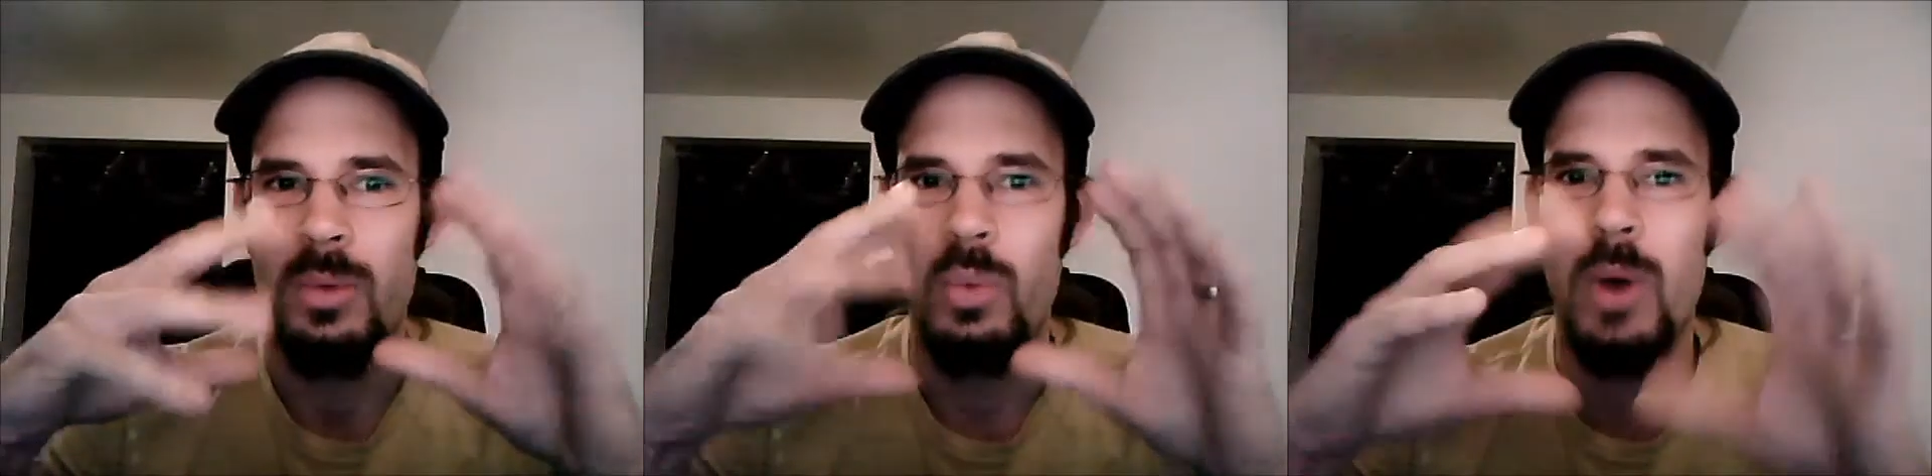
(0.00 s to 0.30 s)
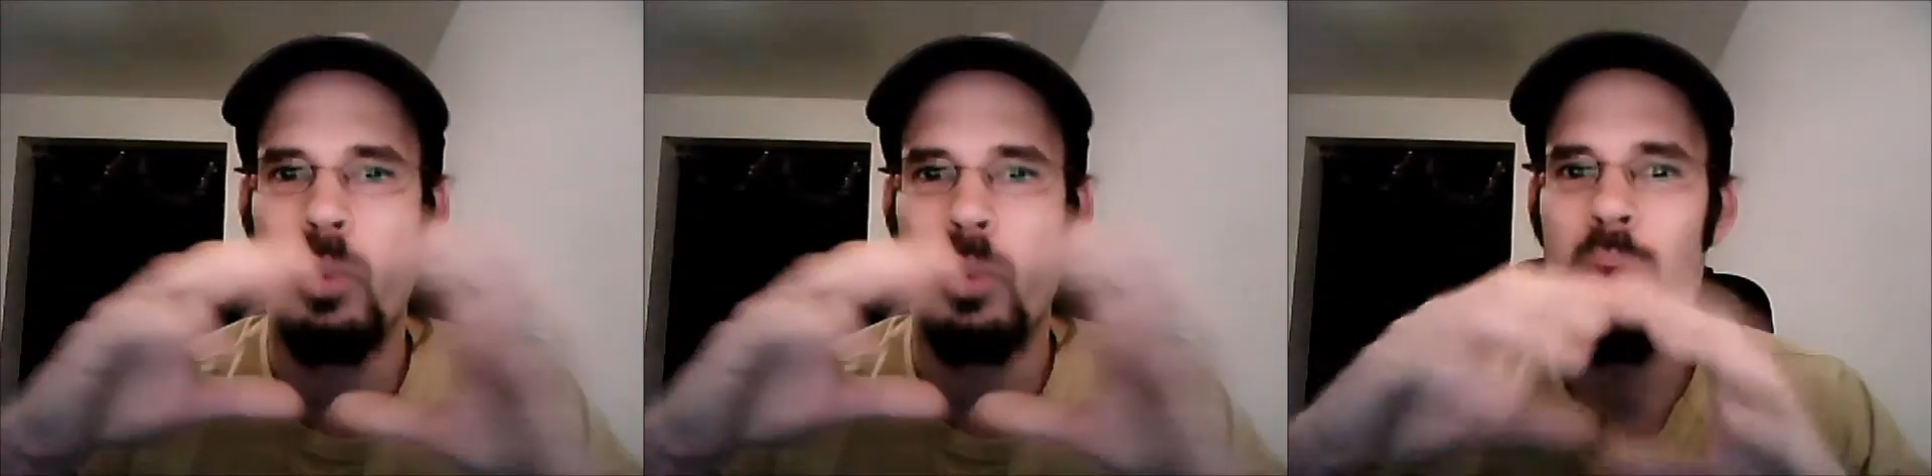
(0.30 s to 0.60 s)

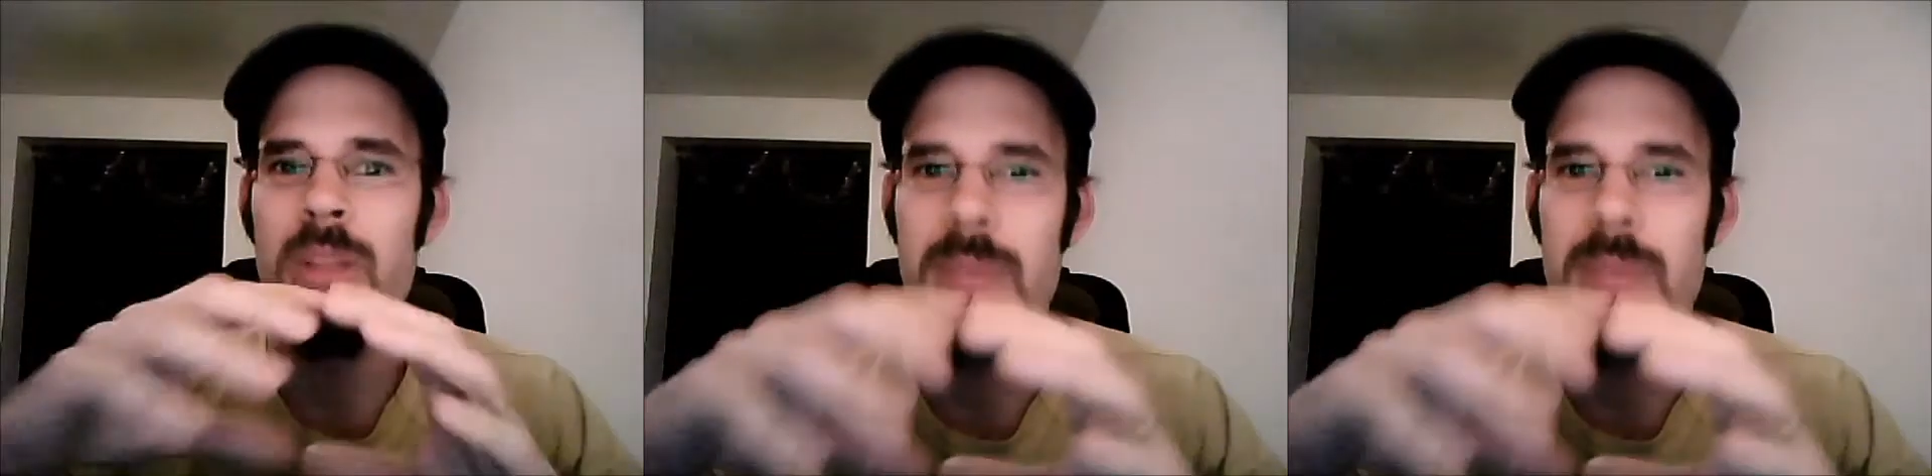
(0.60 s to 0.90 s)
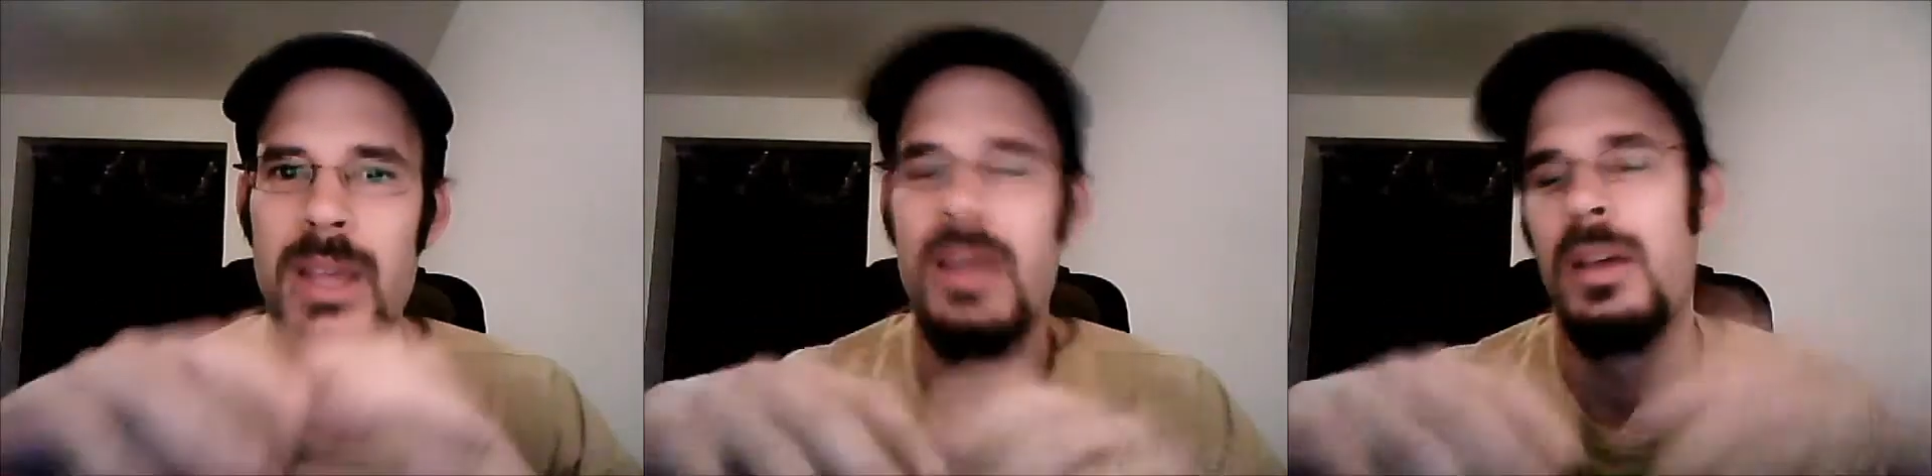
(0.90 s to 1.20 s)
what will
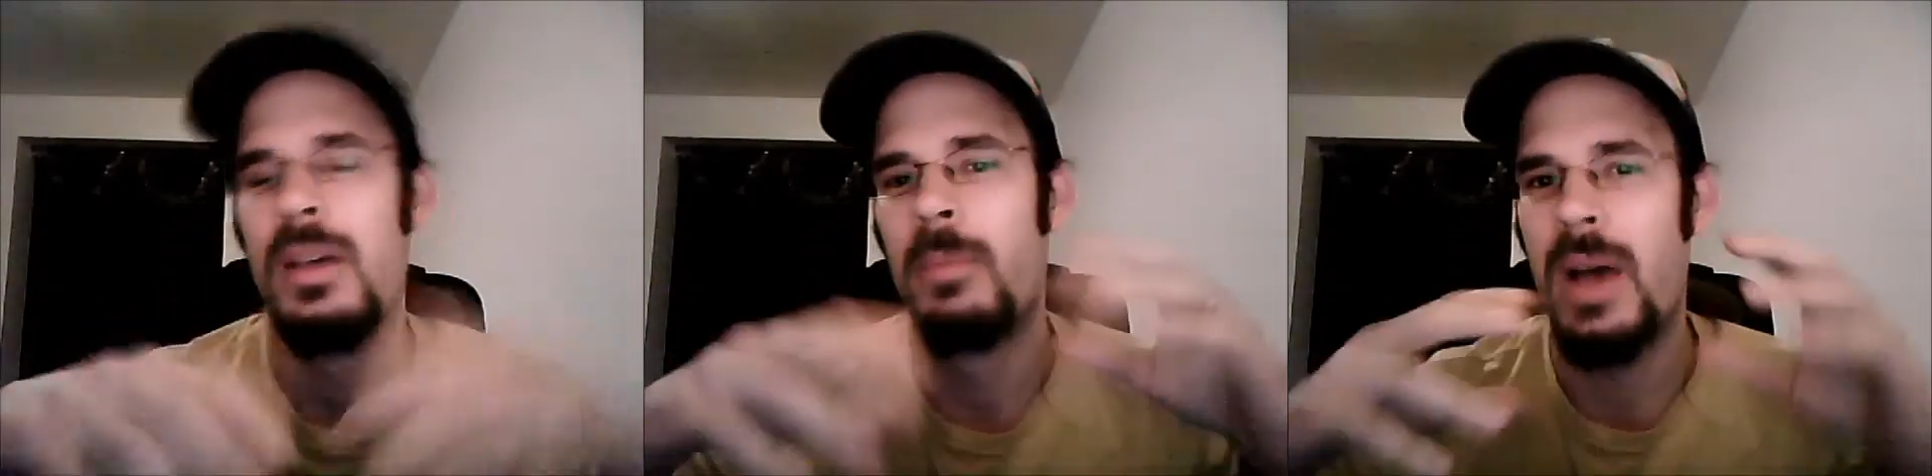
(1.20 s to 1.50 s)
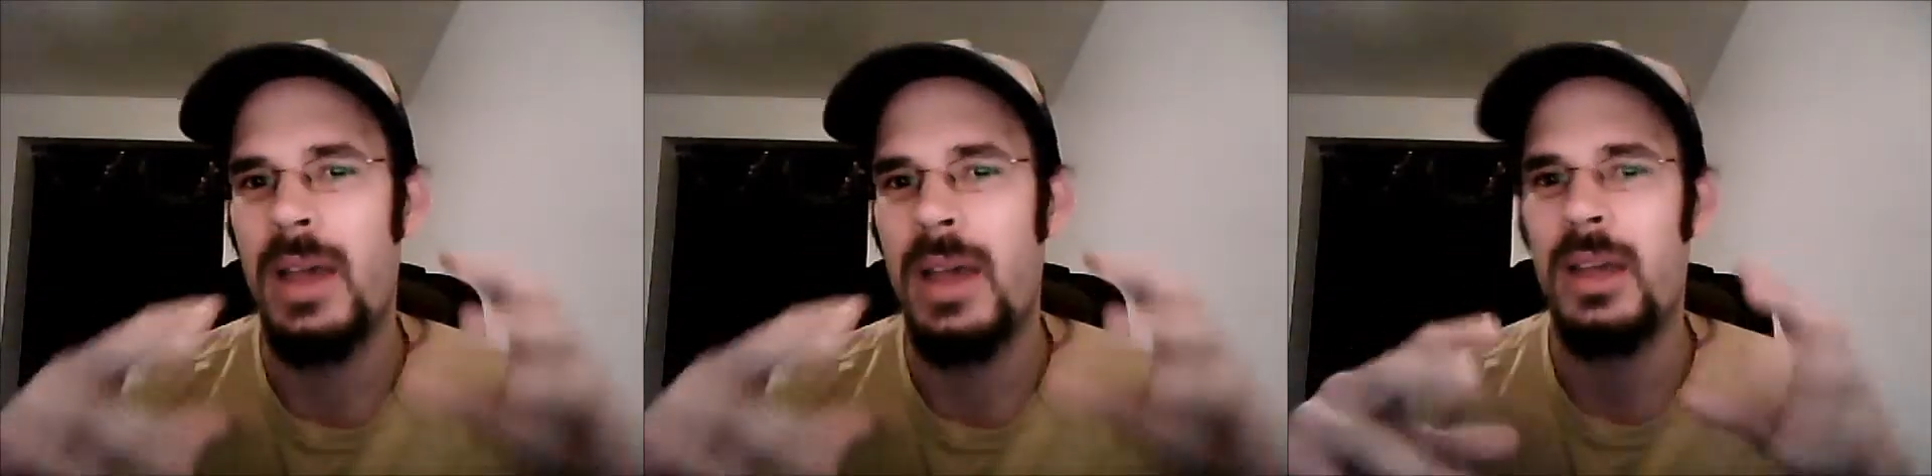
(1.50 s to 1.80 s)
be
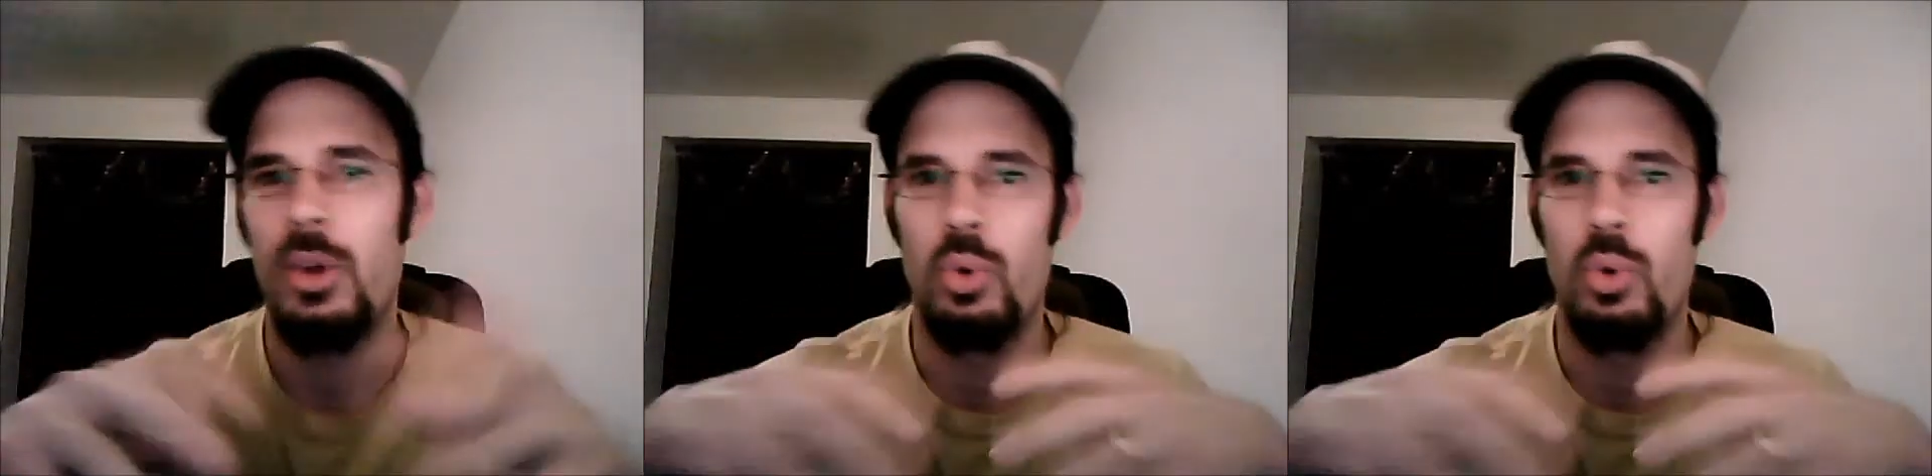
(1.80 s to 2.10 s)
my